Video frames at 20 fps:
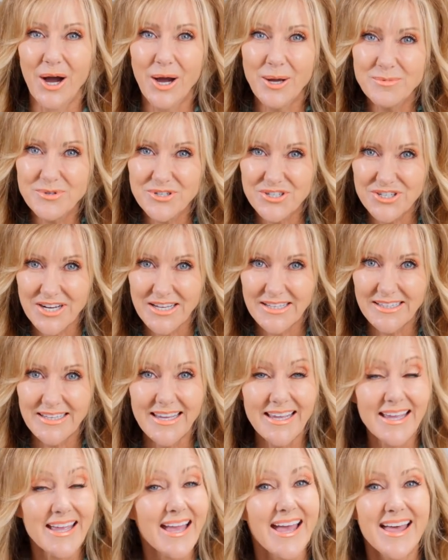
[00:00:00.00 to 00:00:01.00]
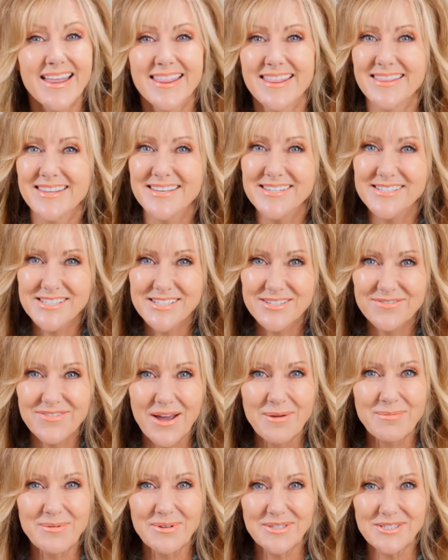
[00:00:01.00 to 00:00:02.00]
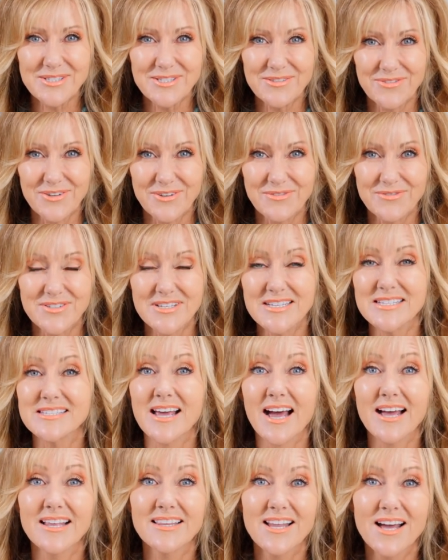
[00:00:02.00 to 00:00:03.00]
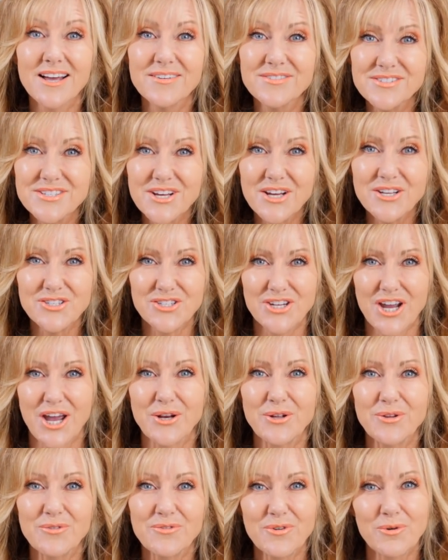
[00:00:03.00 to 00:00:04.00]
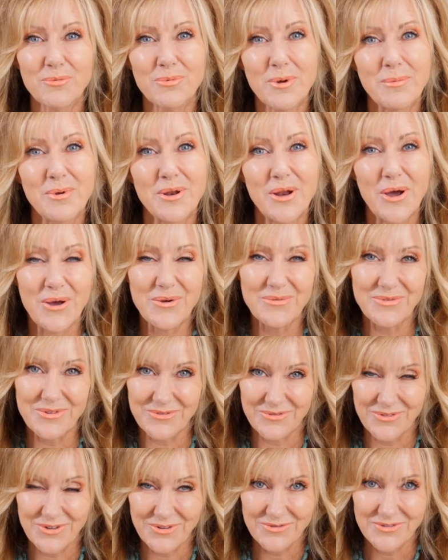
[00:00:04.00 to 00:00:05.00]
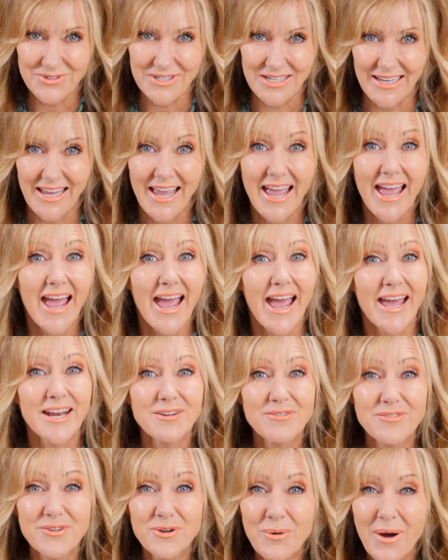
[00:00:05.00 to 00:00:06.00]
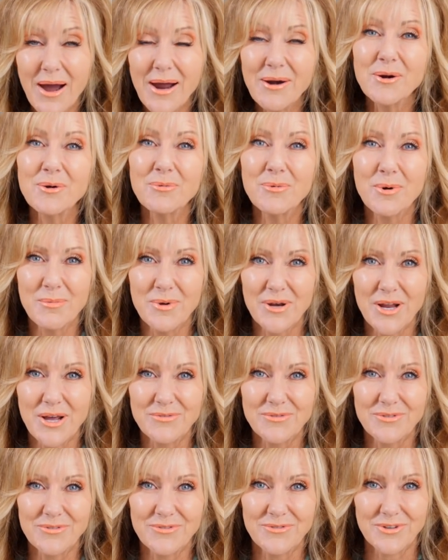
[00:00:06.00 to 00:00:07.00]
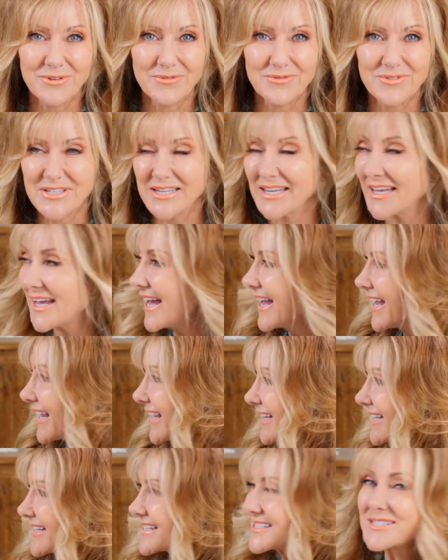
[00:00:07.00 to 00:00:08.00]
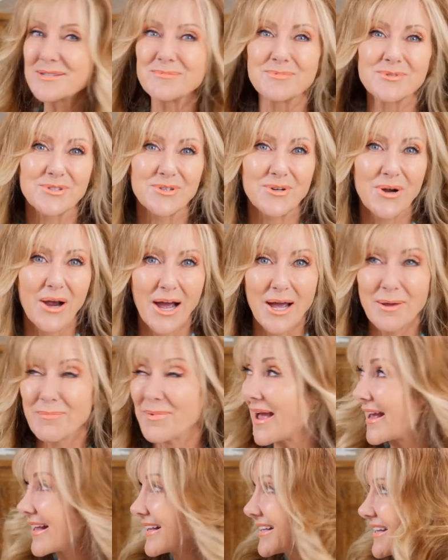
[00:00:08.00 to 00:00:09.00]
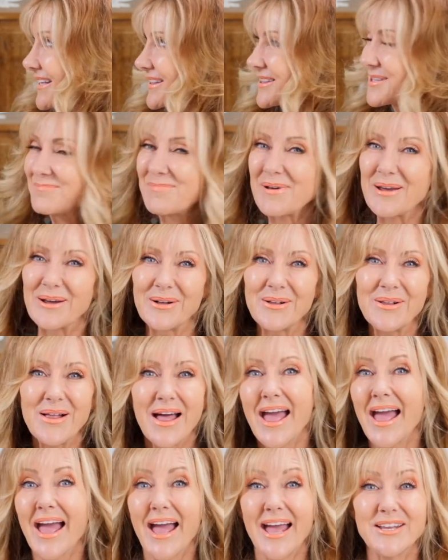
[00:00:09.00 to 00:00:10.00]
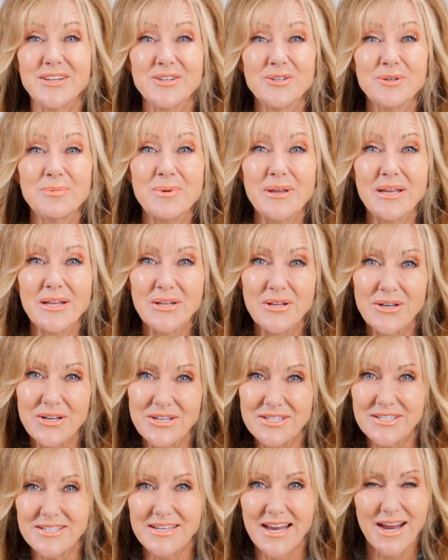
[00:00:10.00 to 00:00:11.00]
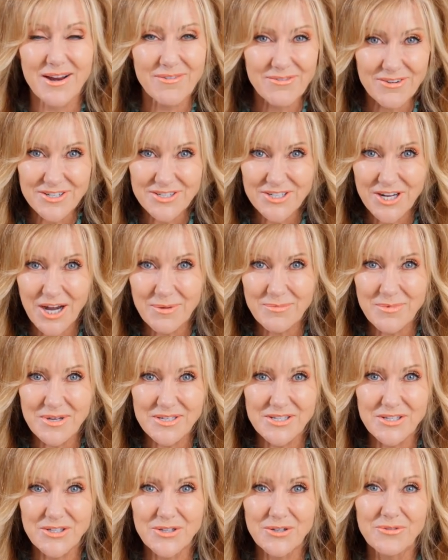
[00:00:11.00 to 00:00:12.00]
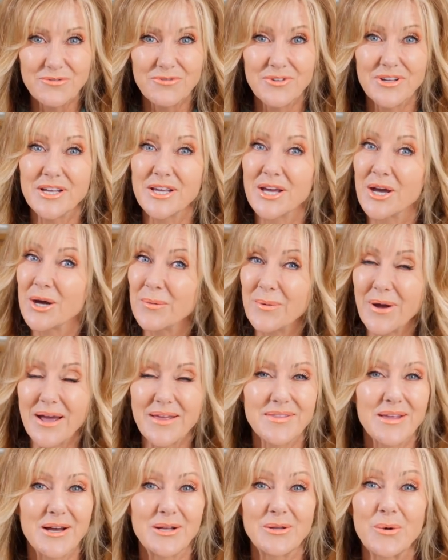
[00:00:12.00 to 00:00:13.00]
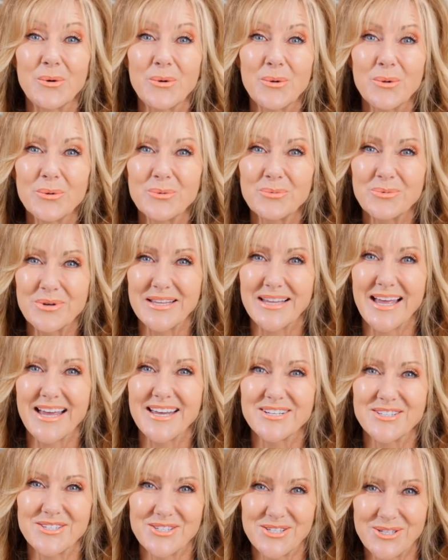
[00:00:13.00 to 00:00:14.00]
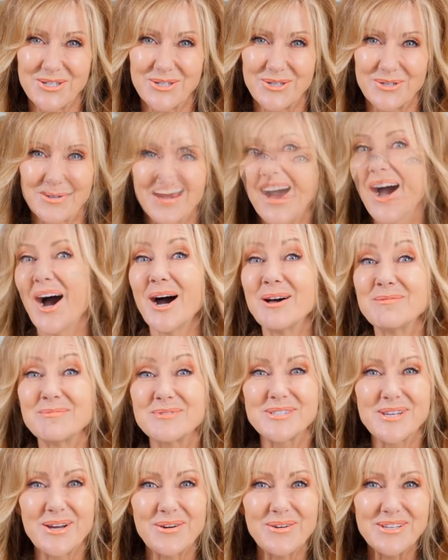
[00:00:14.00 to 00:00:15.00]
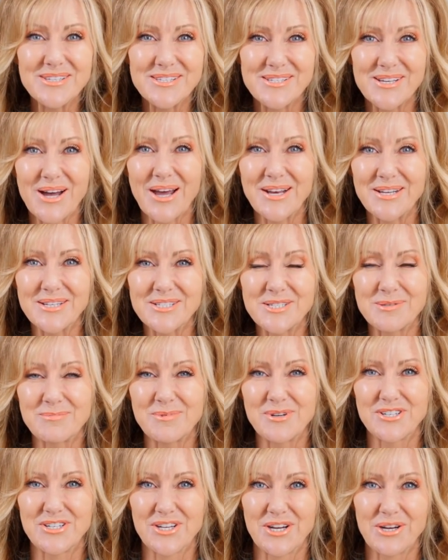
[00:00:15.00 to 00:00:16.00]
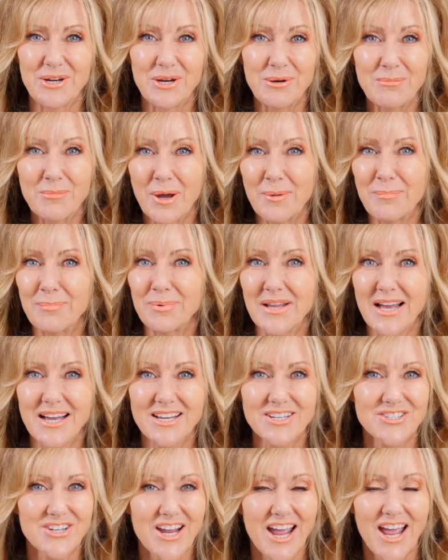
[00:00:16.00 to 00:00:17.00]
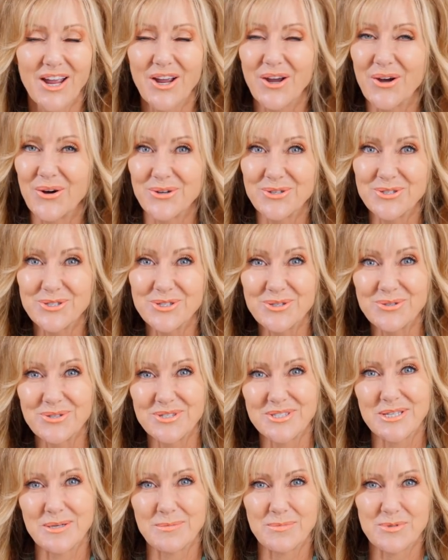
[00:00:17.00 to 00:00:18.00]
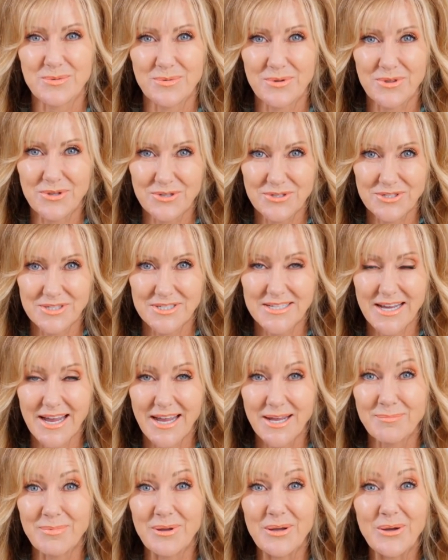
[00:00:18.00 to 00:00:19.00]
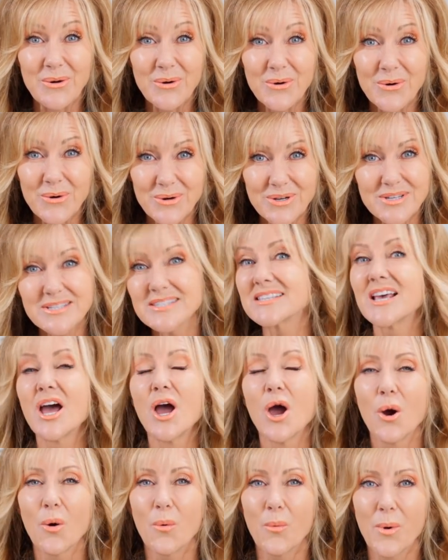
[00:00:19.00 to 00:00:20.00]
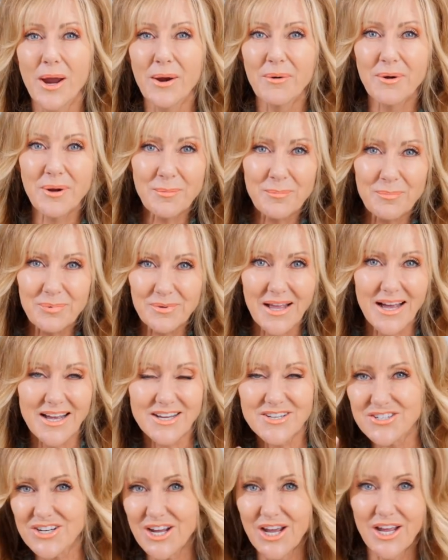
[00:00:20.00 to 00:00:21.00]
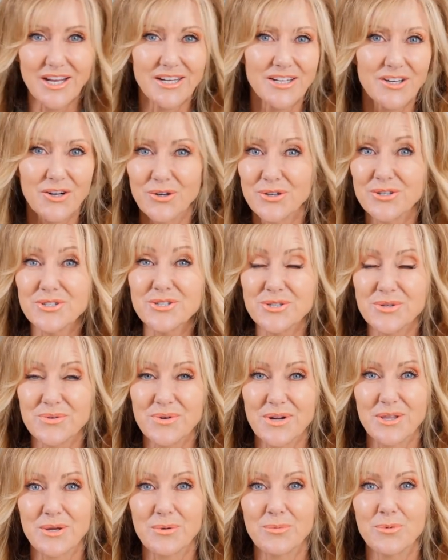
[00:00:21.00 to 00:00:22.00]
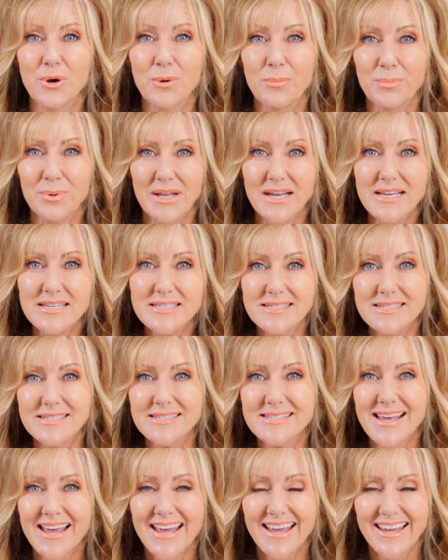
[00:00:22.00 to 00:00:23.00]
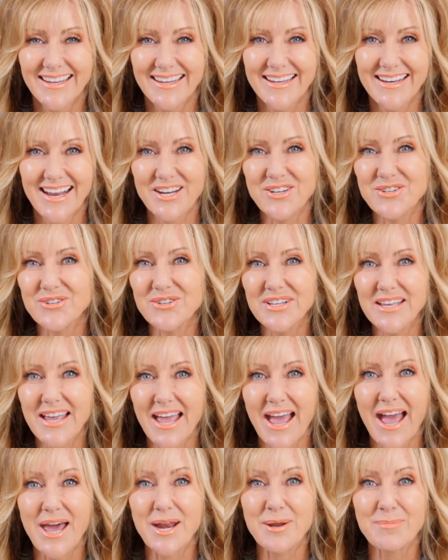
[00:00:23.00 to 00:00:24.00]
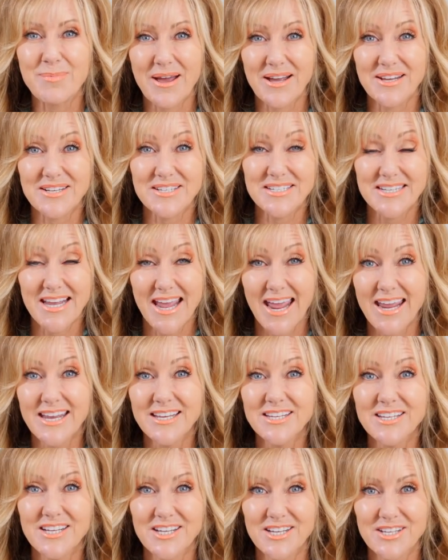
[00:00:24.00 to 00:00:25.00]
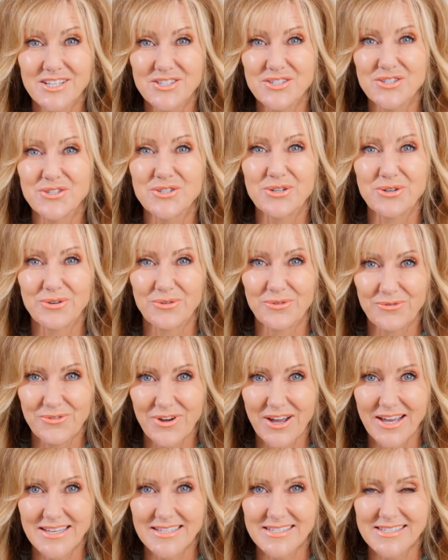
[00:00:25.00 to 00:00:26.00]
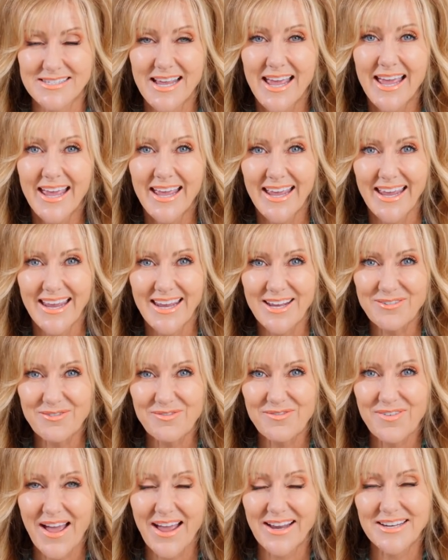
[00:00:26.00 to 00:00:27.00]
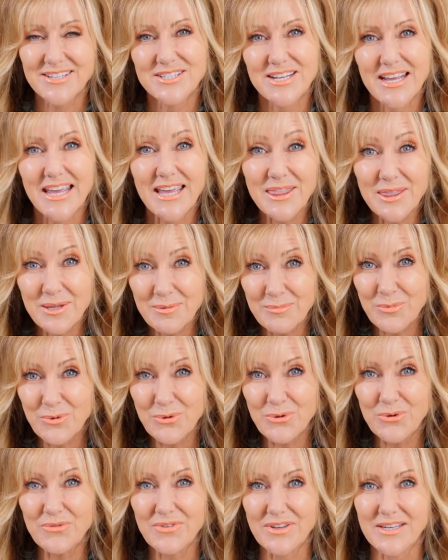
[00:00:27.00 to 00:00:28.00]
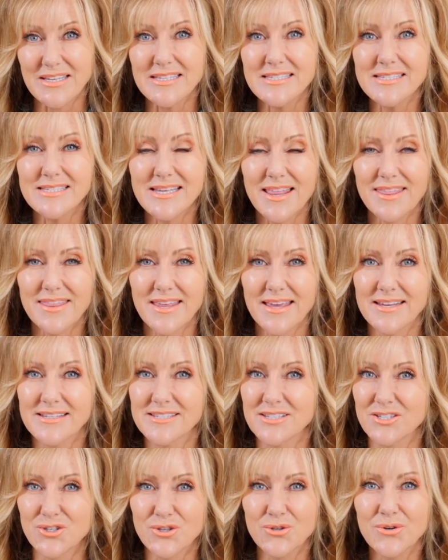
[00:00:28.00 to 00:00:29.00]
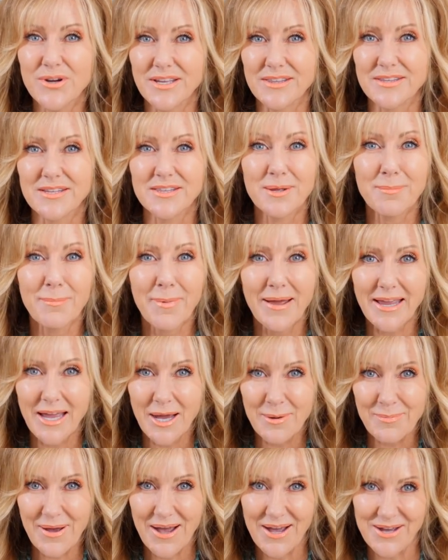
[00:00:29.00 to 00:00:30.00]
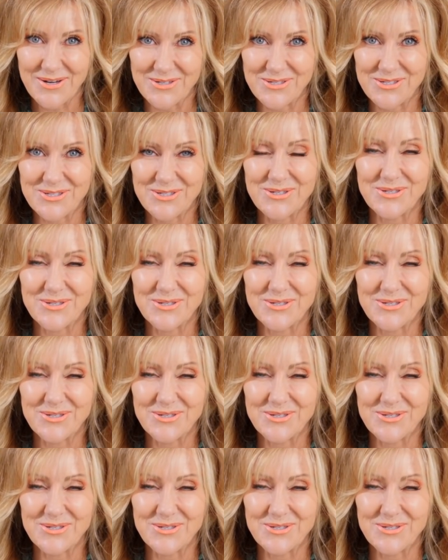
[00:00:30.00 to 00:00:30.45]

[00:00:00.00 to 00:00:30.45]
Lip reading: I'm Shelley. This is Fabulous 50s, a lifestyle channel for women over 50. And if you are a woman over 50, click subscribe and click the bell and you'll be alerted every time there's a new video and they'll all relate to you. I'm so excited to be sharing my blush and contour tips with you today because wearing blush and contour in the wrong places can actually add about 10 years to your face. In fact, in the movies, there's a trick that the makeup artists